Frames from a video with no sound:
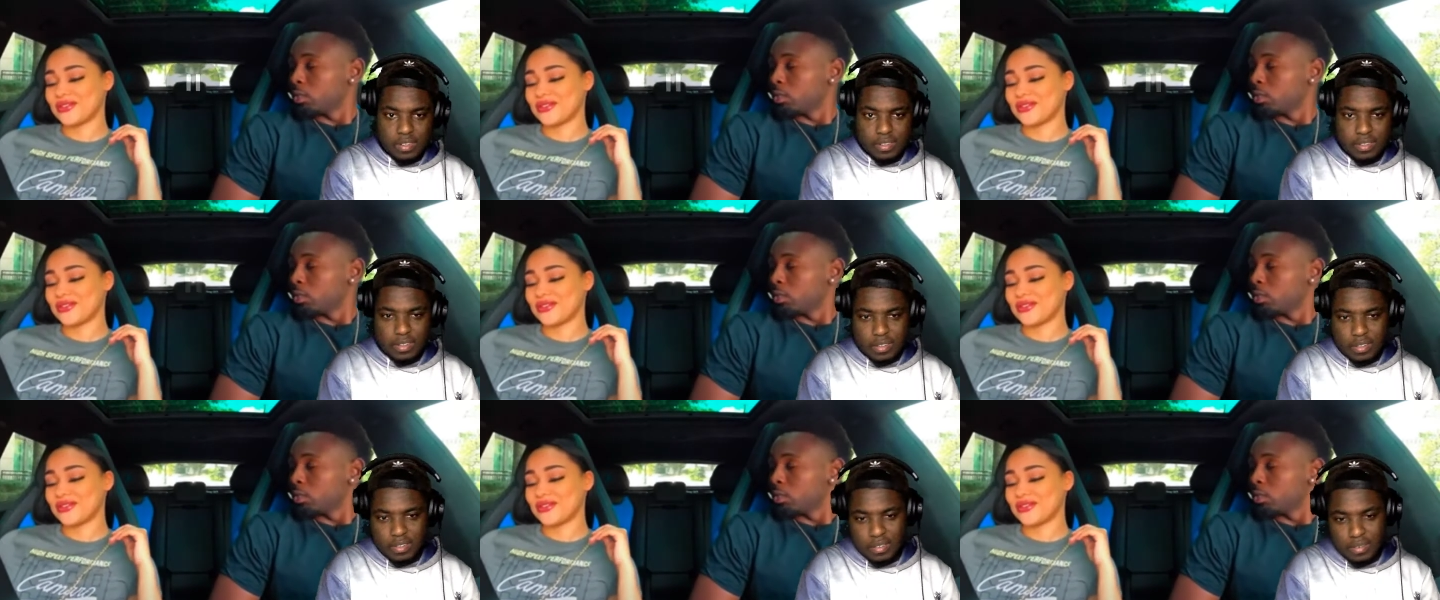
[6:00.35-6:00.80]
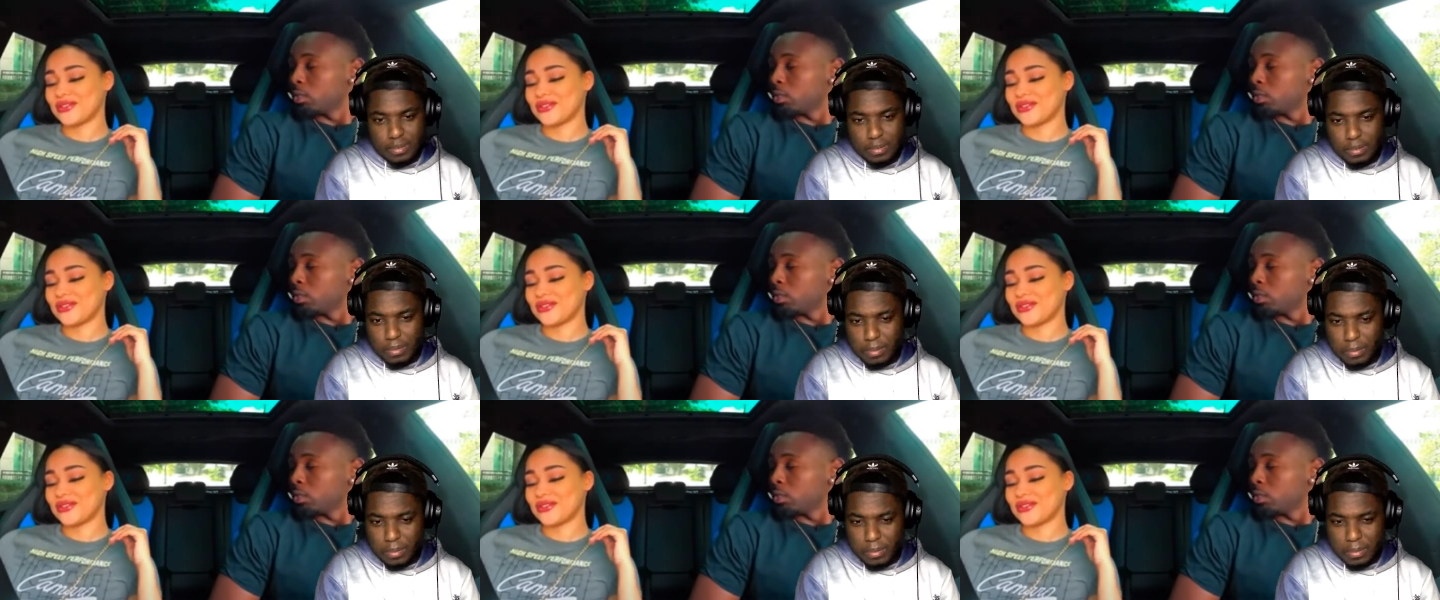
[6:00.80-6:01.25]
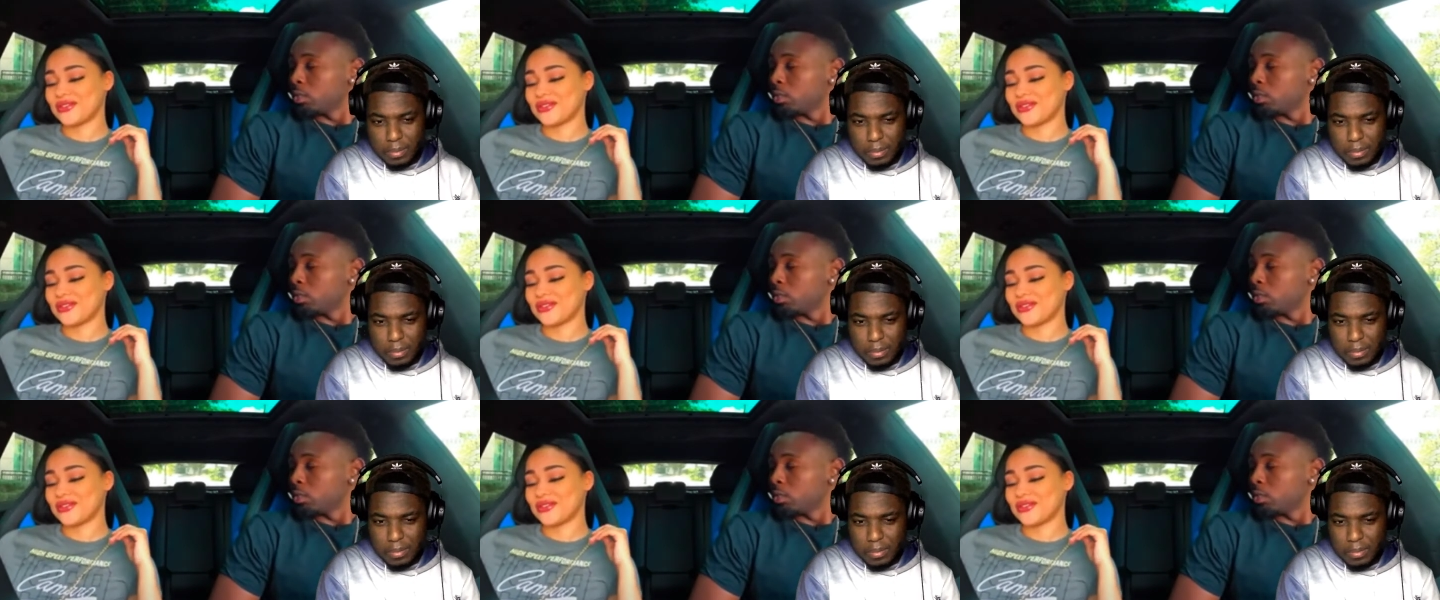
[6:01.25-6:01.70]

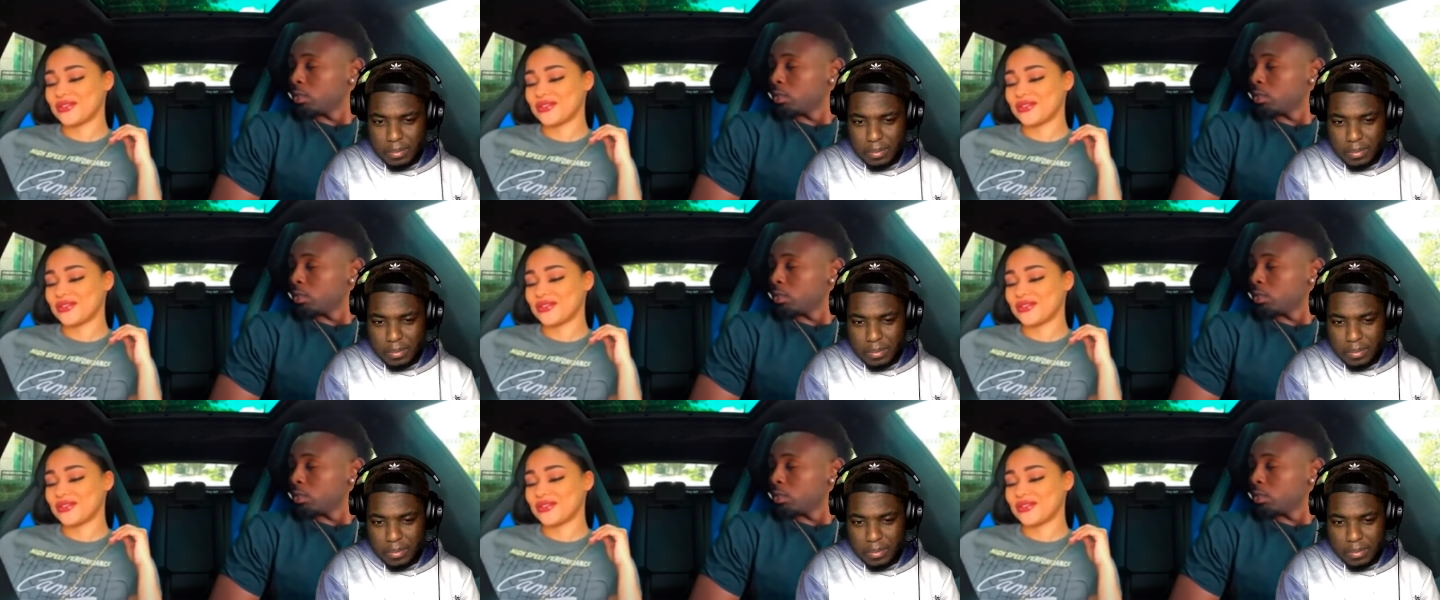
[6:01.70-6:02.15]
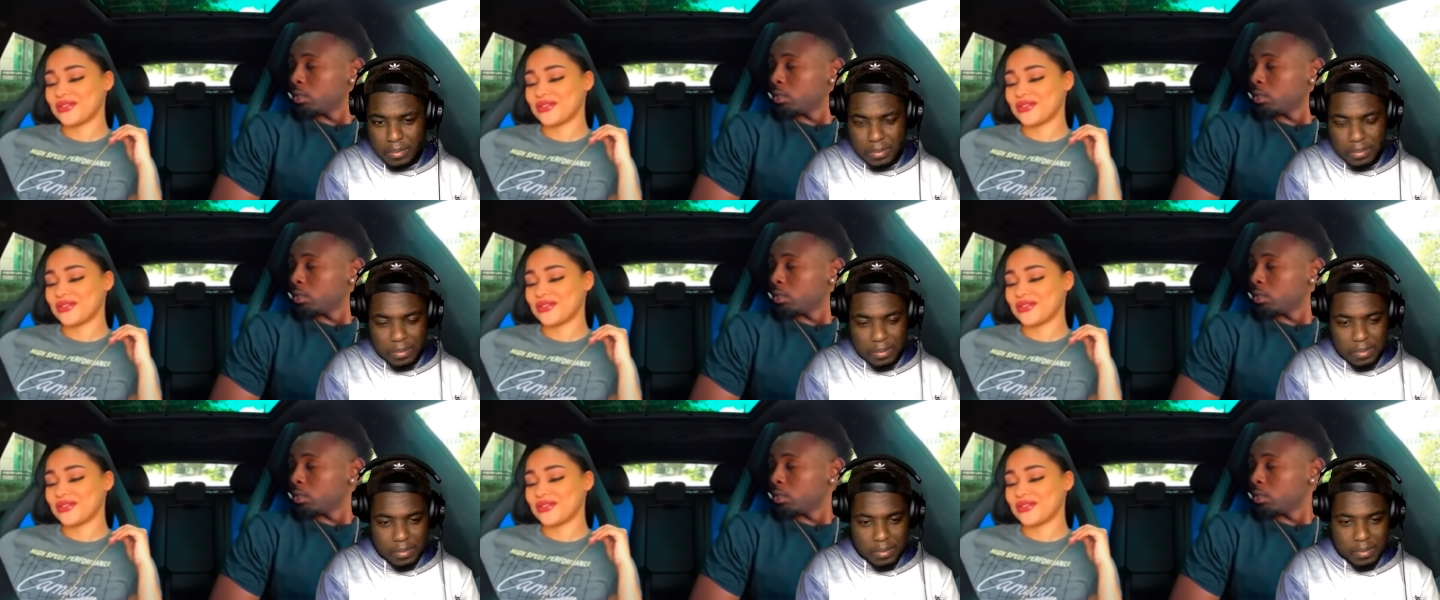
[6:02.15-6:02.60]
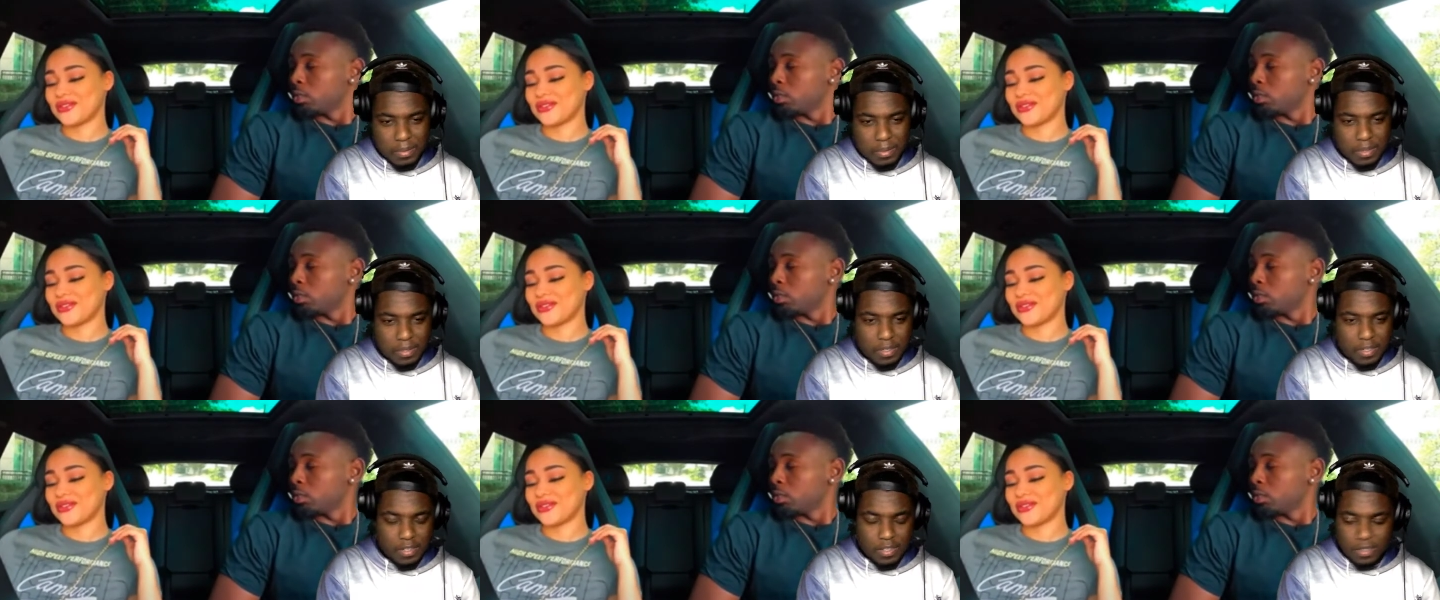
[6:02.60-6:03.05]

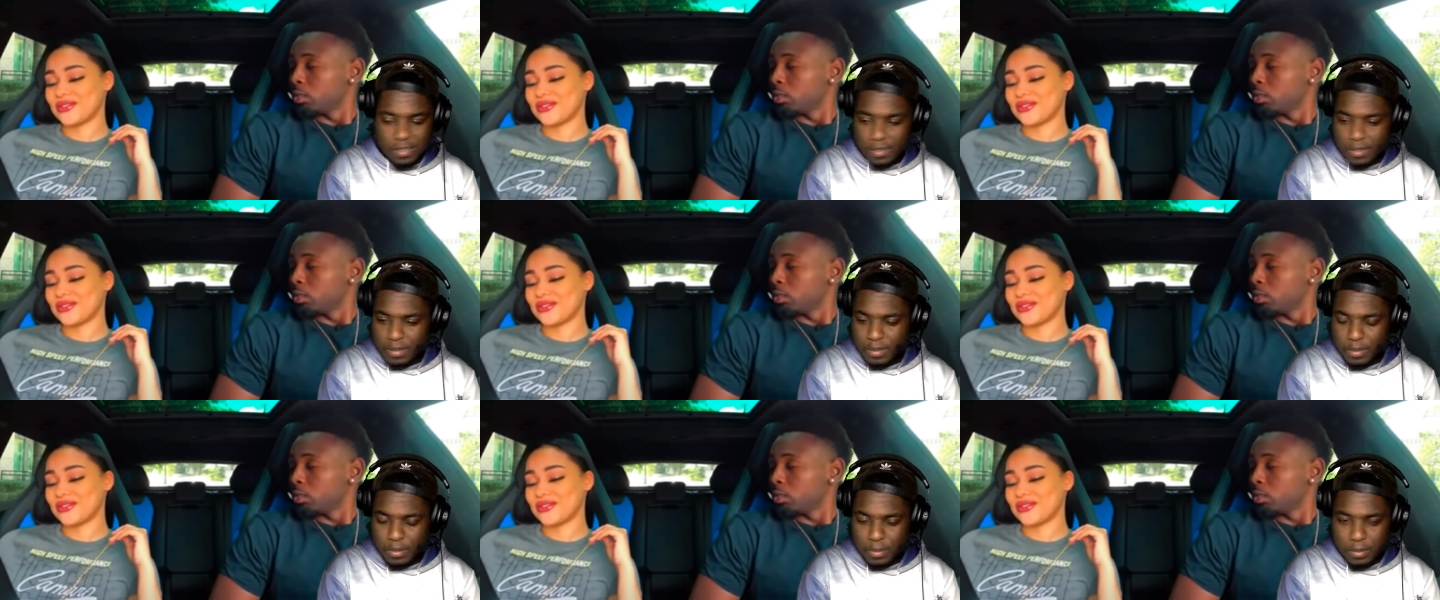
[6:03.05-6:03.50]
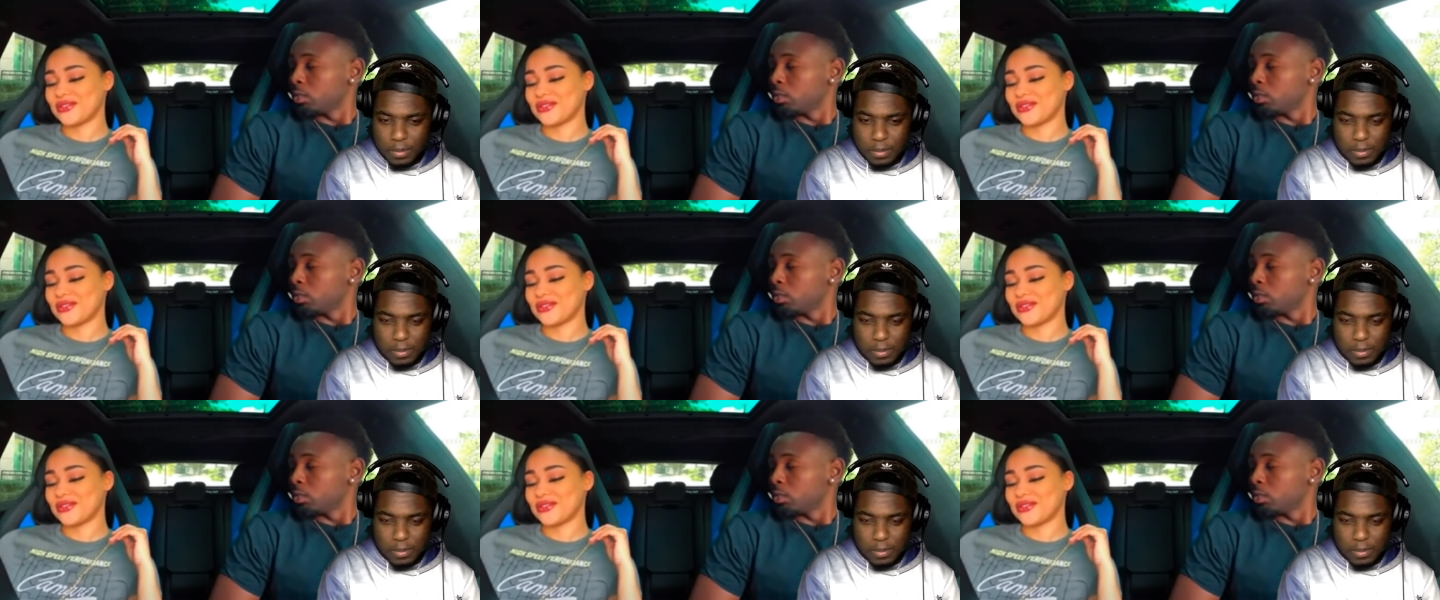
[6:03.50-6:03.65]
Nothing is said.